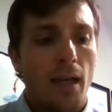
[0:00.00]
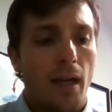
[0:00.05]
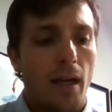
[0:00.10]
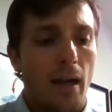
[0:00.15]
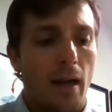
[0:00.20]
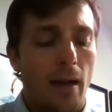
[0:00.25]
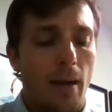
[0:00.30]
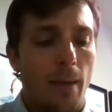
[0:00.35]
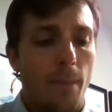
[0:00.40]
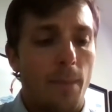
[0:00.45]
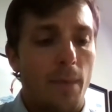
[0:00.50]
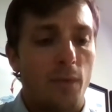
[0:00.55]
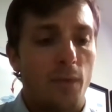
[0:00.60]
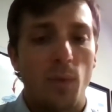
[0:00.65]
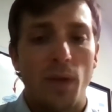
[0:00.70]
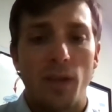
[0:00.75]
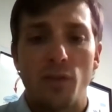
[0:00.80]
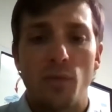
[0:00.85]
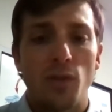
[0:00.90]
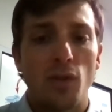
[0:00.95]
Um,
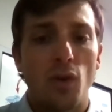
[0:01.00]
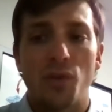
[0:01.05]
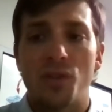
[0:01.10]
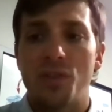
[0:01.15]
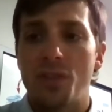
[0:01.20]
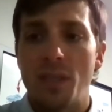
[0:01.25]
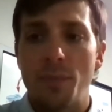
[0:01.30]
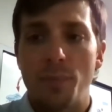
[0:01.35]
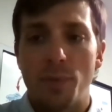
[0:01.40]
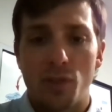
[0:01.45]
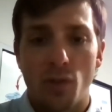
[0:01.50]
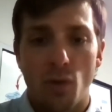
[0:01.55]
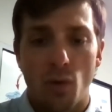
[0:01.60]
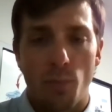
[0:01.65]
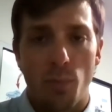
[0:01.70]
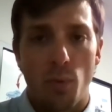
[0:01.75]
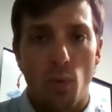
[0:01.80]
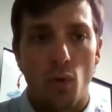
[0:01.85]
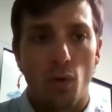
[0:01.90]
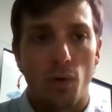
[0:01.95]
as we know, sleep is so
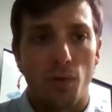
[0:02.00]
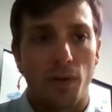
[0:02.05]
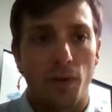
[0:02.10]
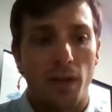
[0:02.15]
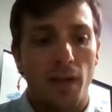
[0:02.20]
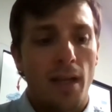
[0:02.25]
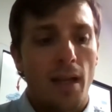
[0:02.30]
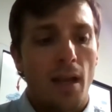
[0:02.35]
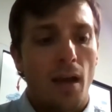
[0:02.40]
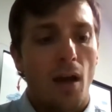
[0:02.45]
important.